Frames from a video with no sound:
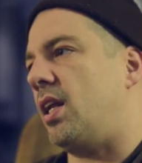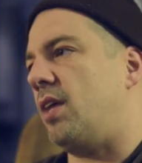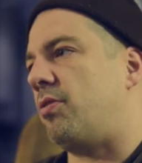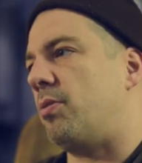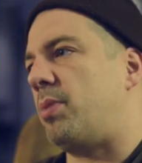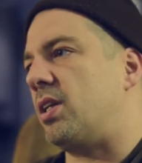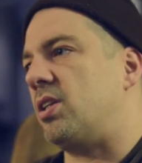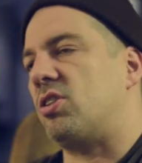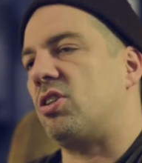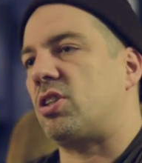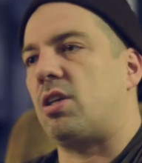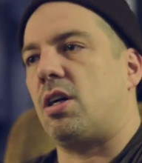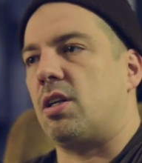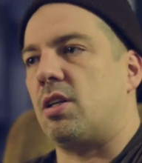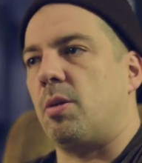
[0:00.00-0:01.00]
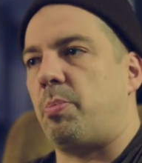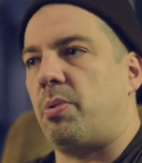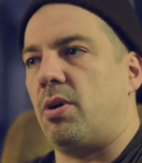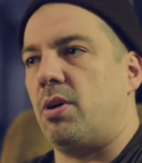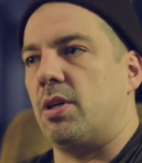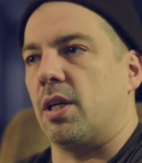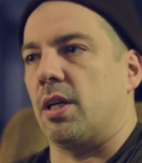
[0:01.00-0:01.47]
and everybody just started
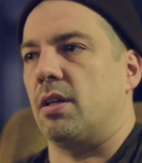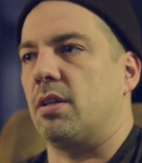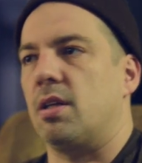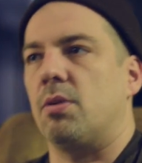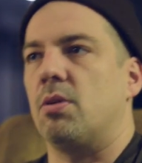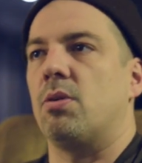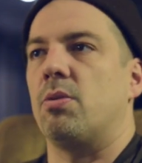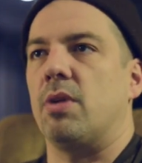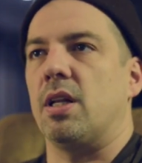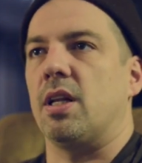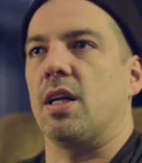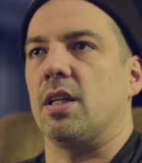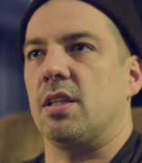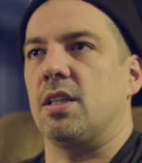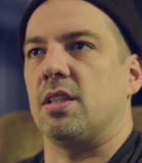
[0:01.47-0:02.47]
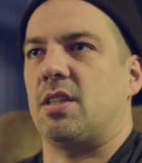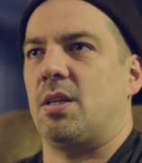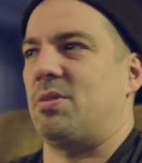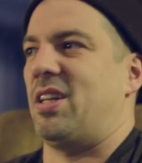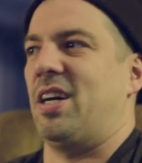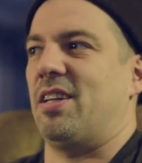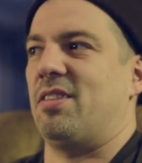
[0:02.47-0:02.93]
applauding. They all went like this. I
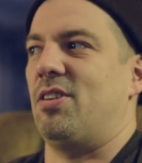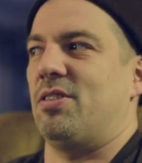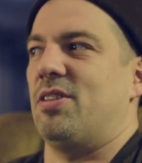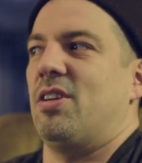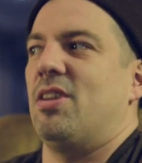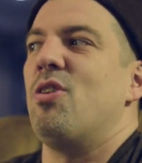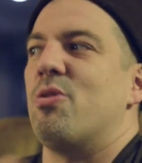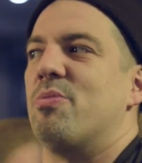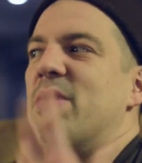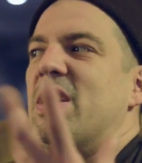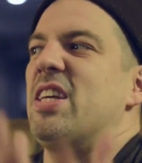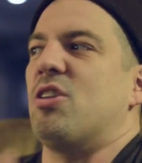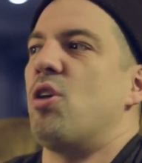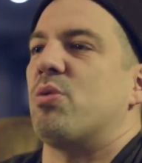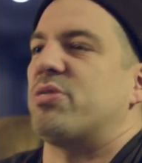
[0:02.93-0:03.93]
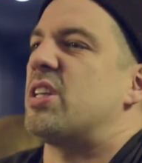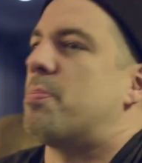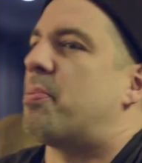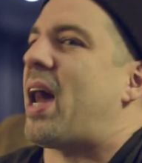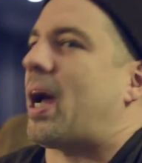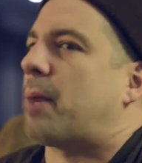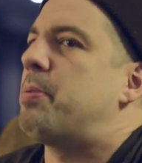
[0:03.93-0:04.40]
was like, no, normally you don't see
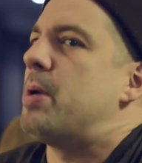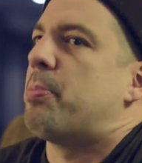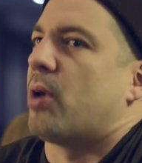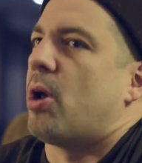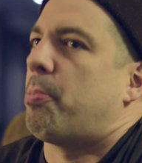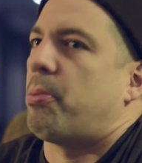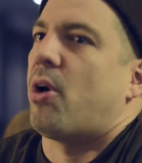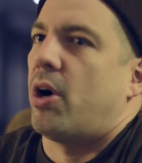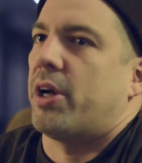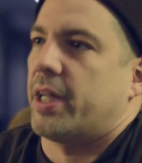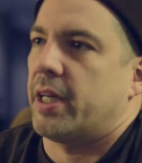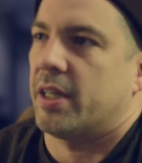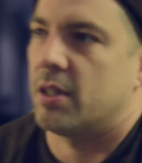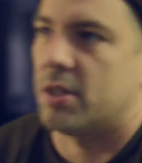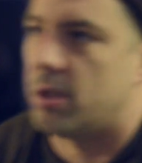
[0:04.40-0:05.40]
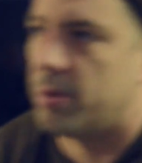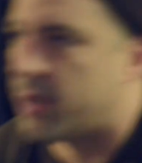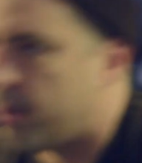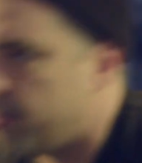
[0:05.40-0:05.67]
black people applauding, you know what